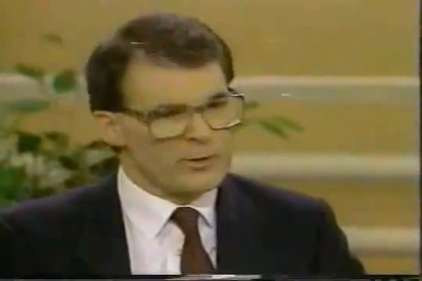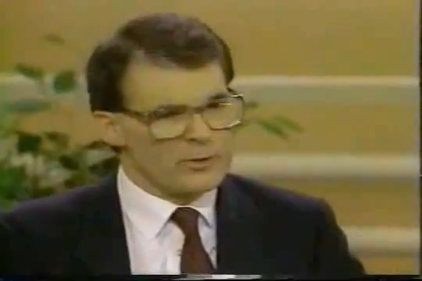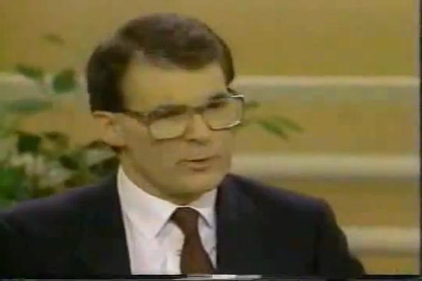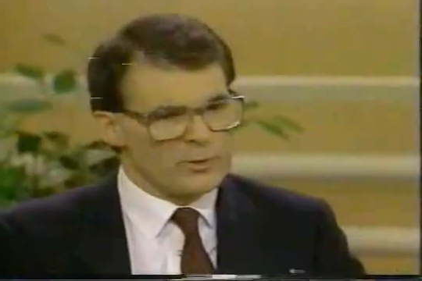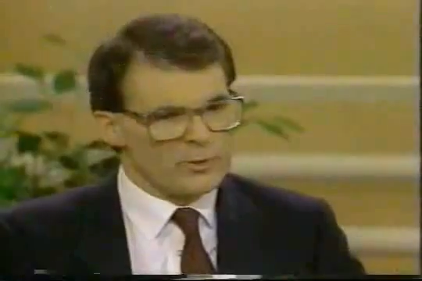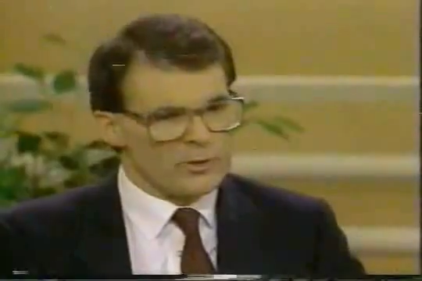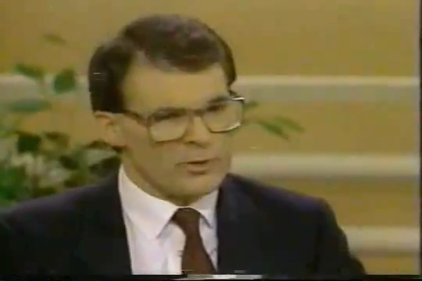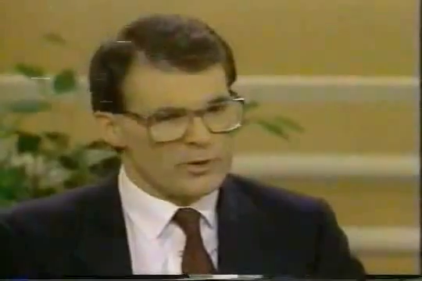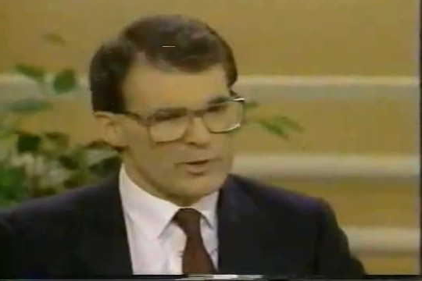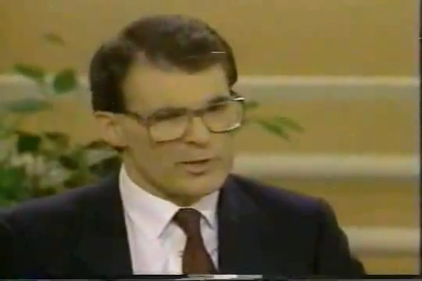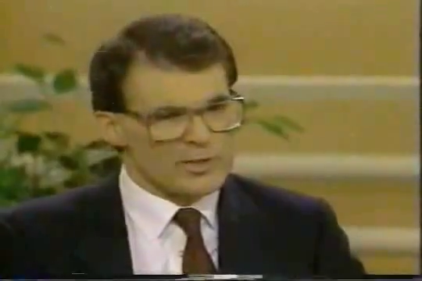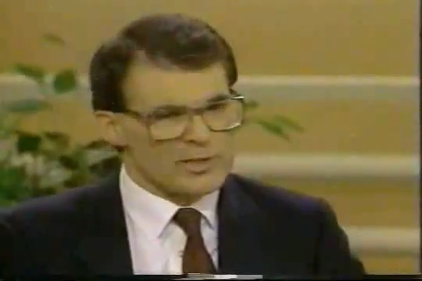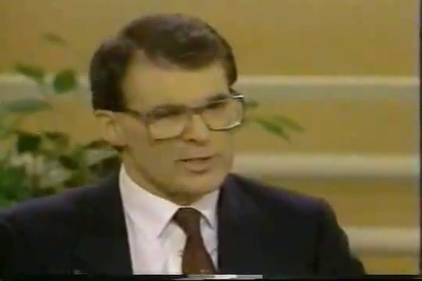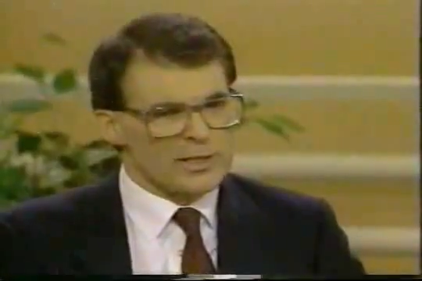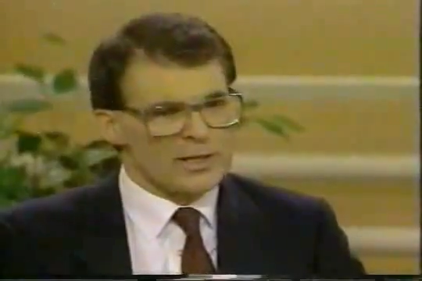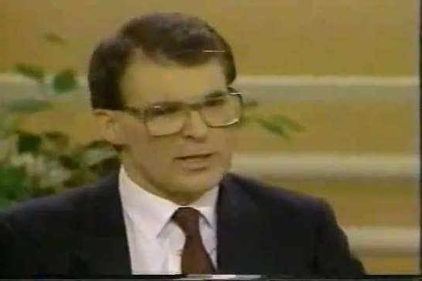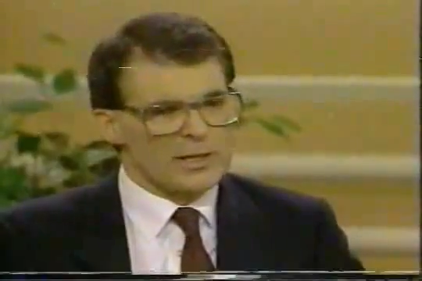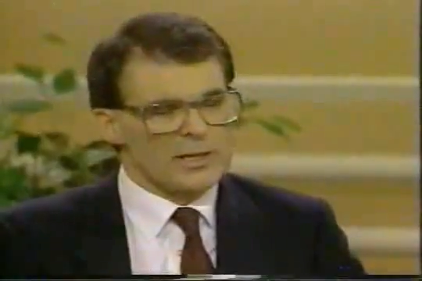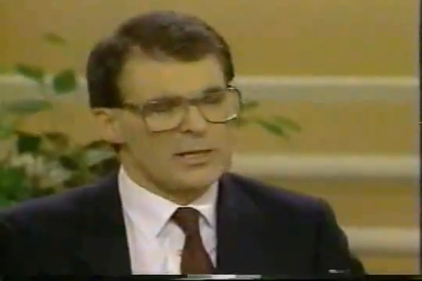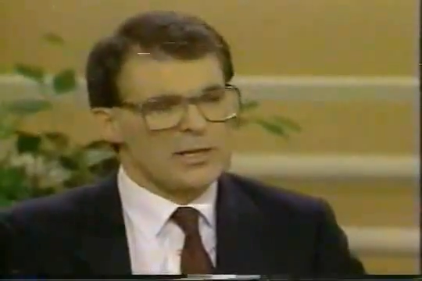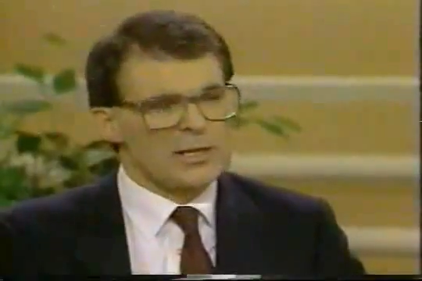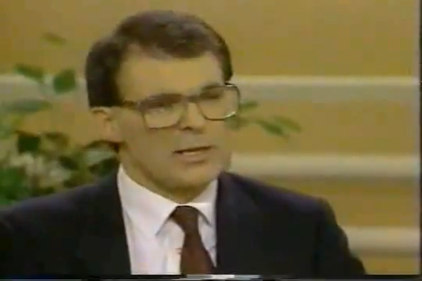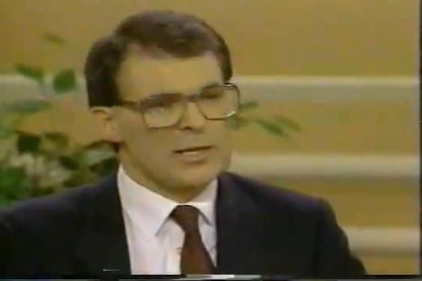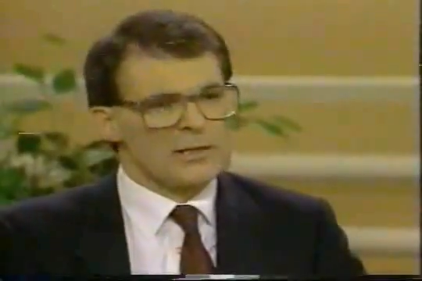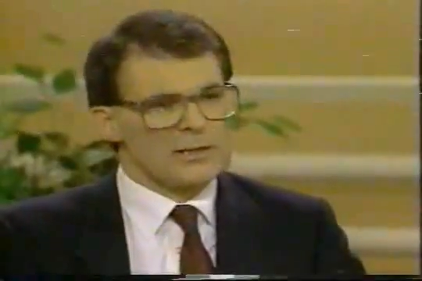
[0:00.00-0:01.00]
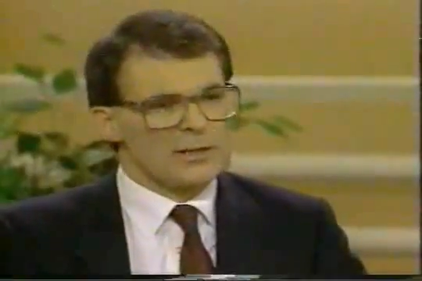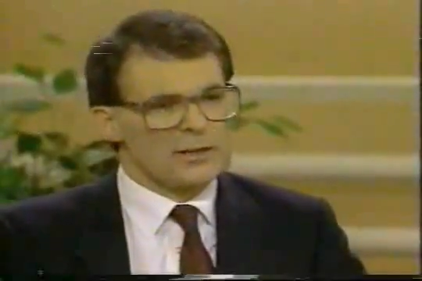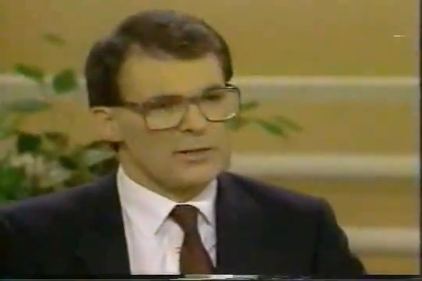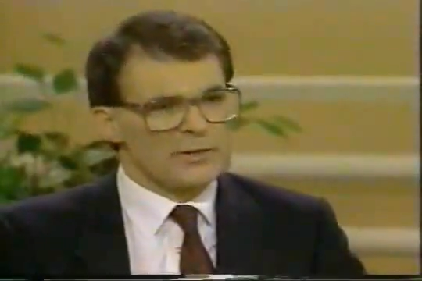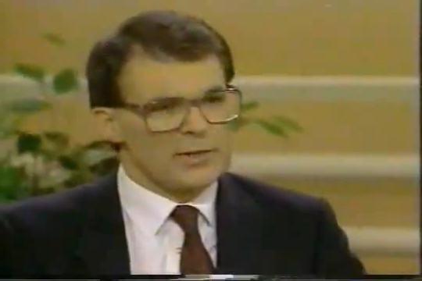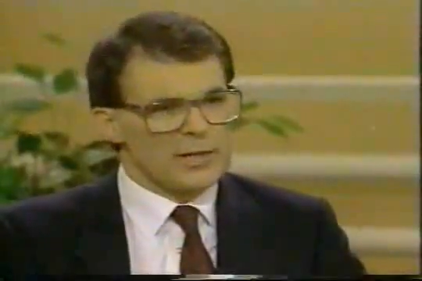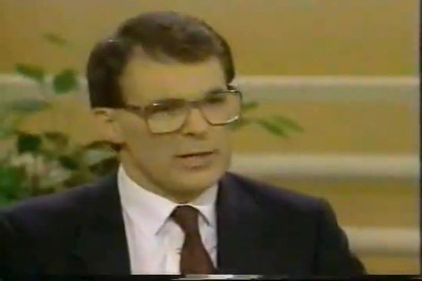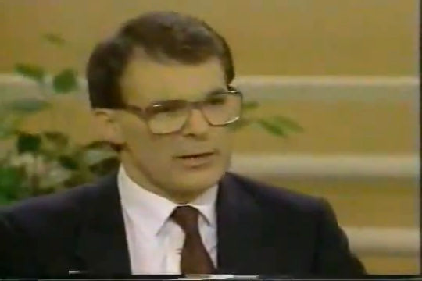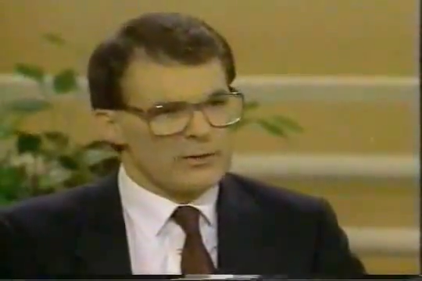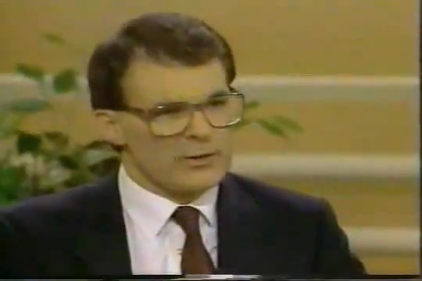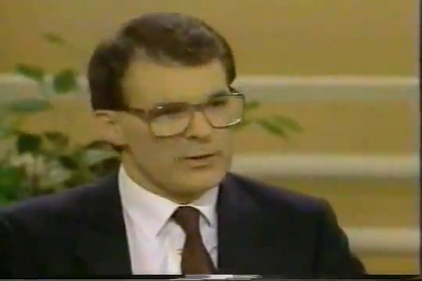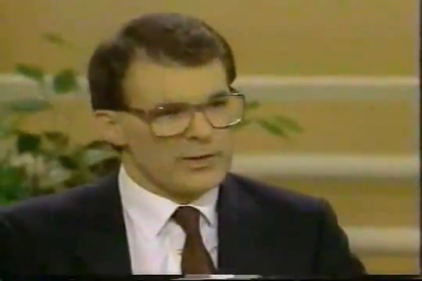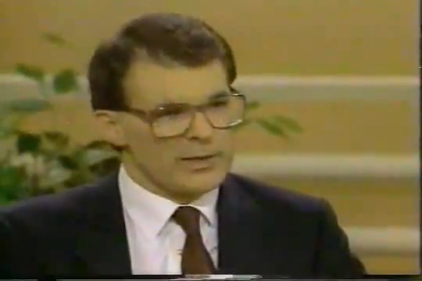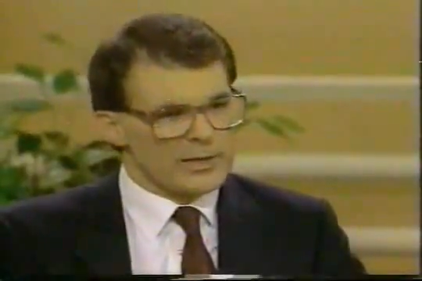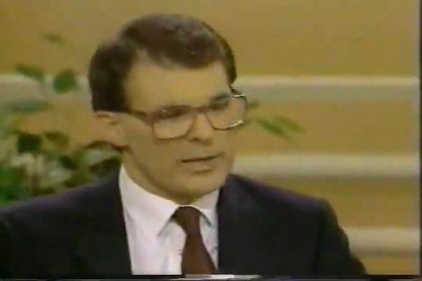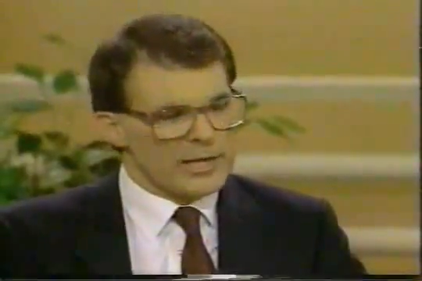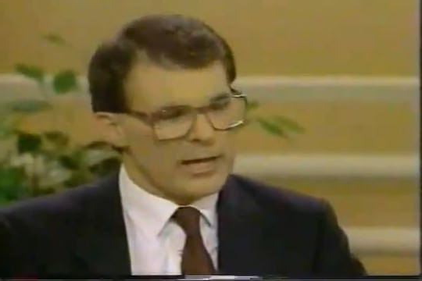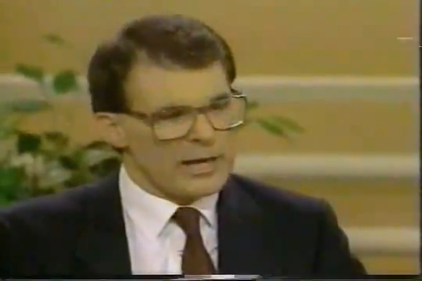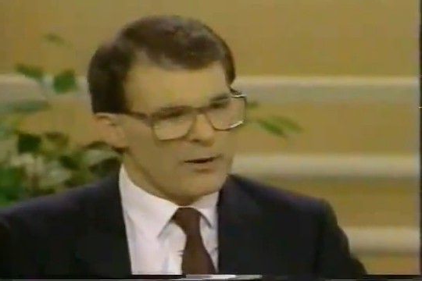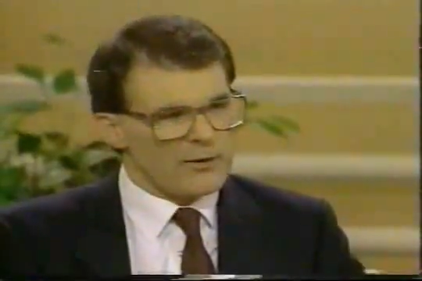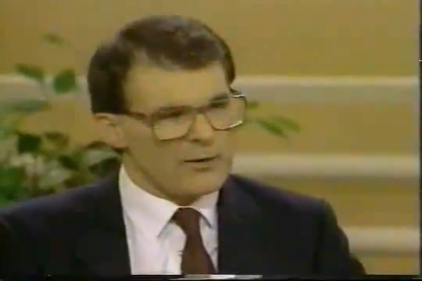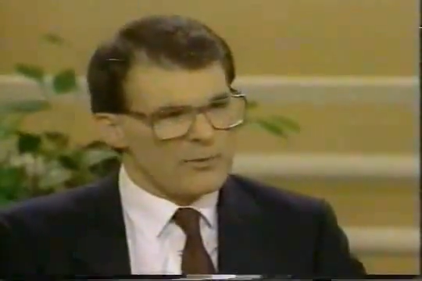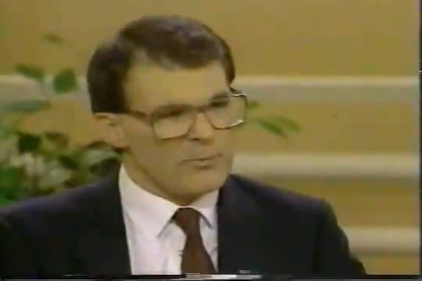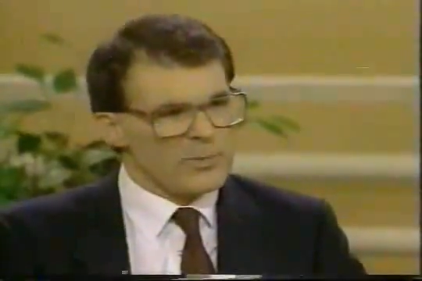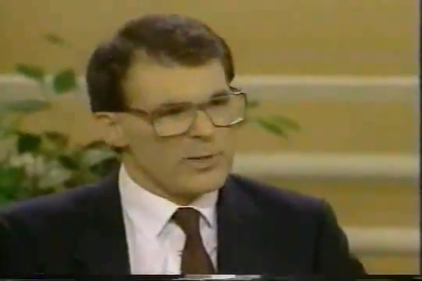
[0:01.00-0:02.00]
in New York City. They're there in the
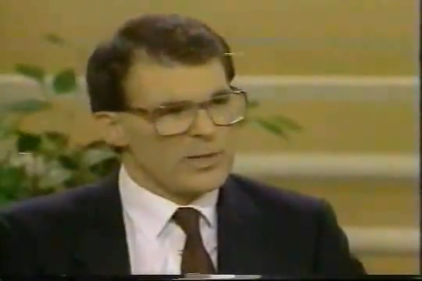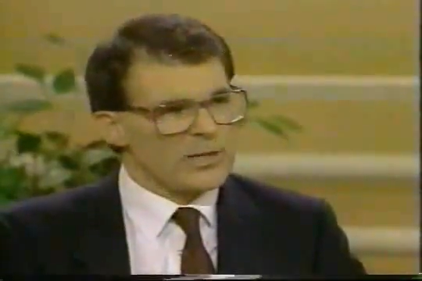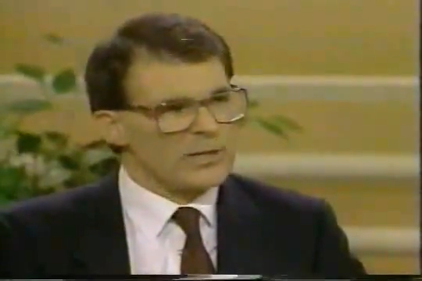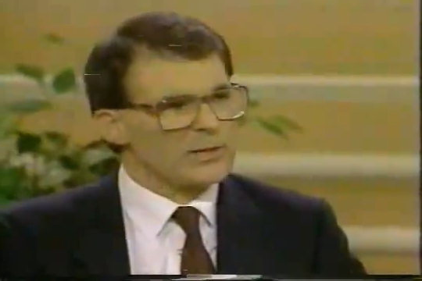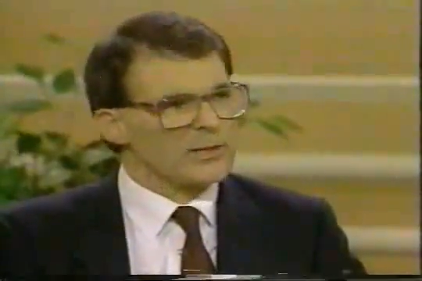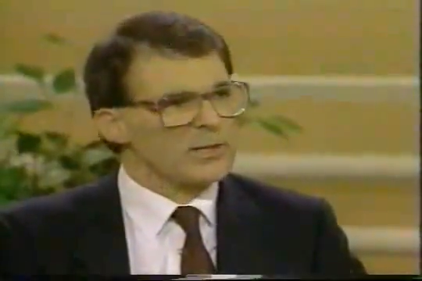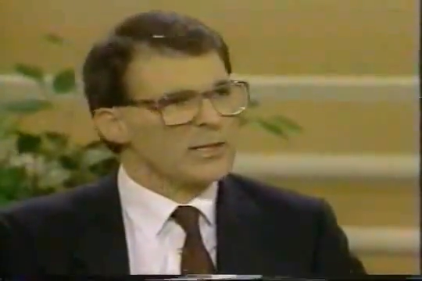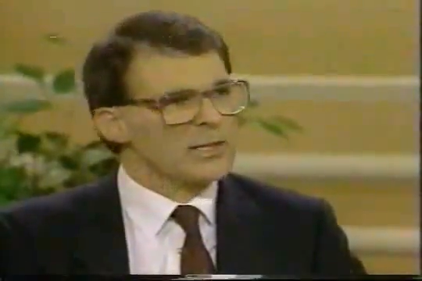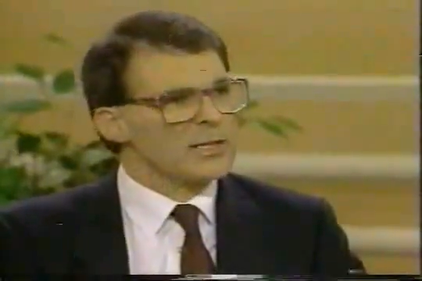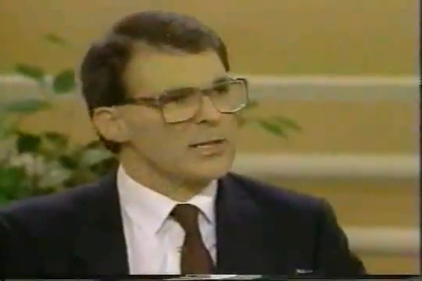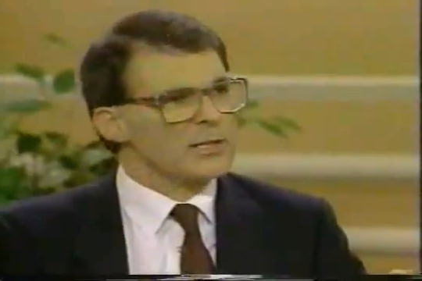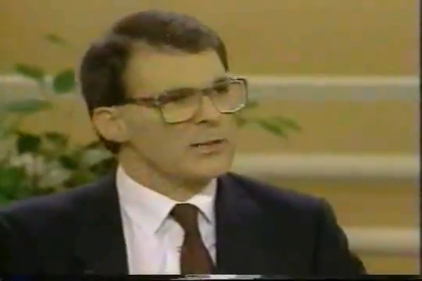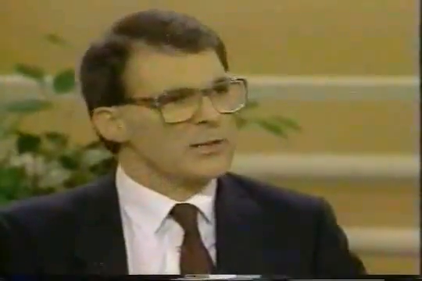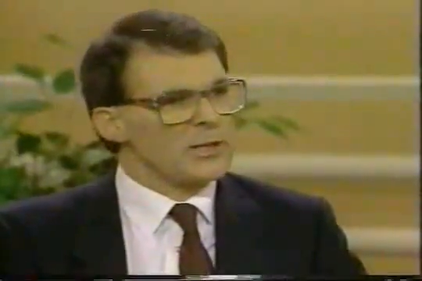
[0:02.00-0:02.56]
Caribbean.